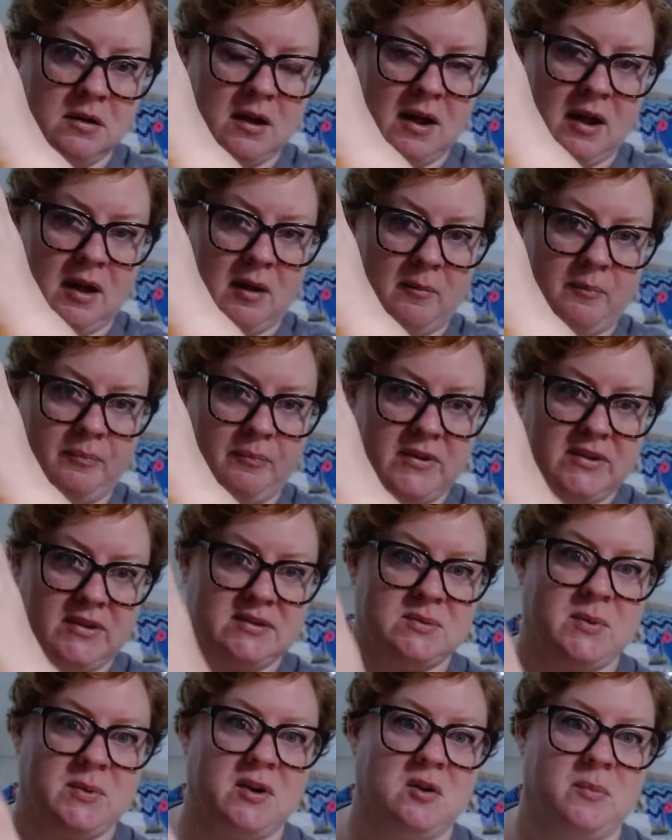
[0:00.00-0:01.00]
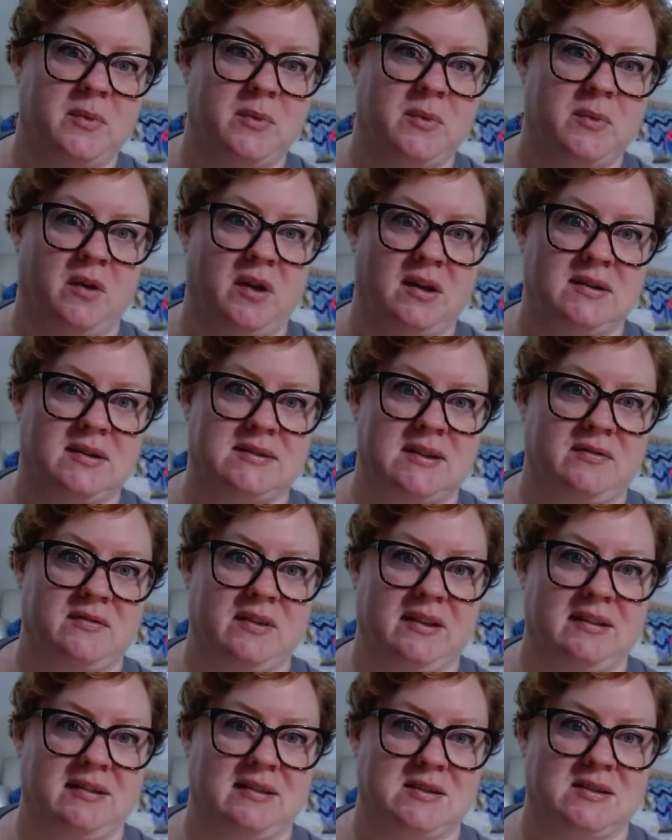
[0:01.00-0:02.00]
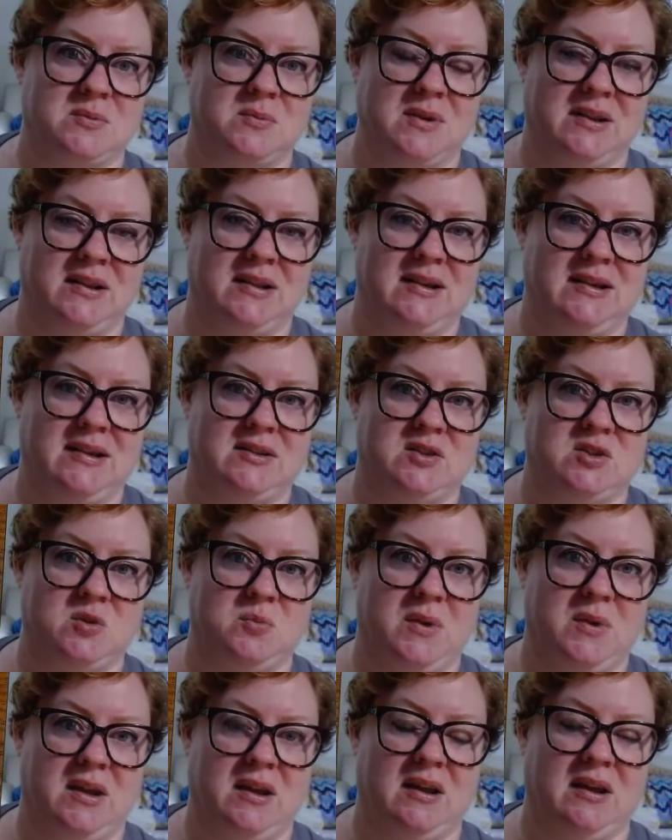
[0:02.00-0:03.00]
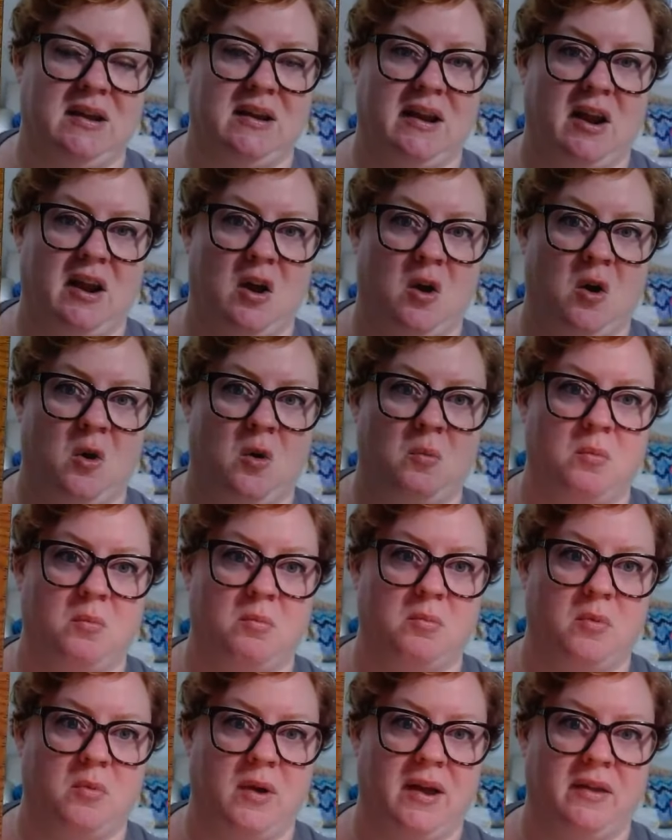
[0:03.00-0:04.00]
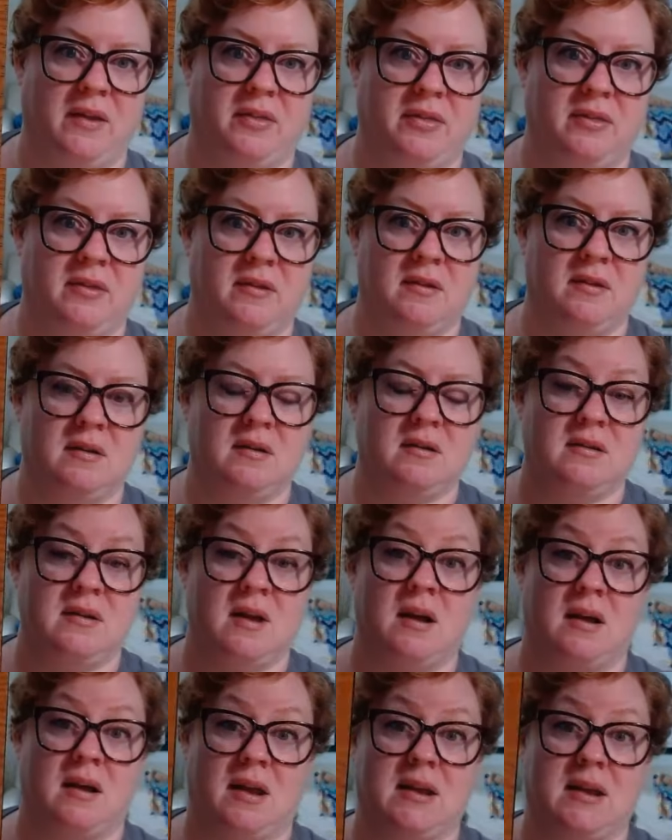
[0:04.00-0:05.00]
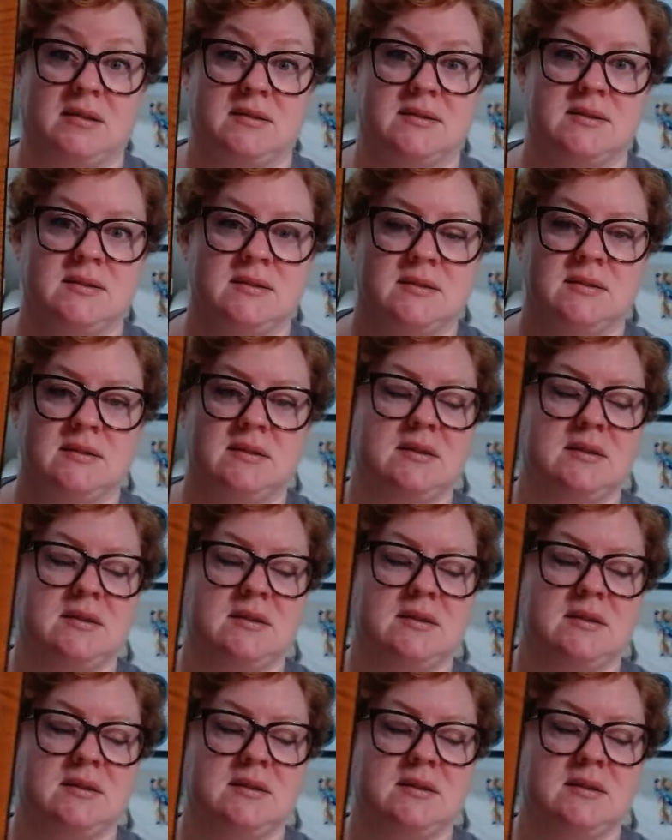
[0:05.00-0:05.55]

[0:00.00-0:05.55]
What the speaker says: it'll be going, because I feel like this really needs to be in a home with young kids.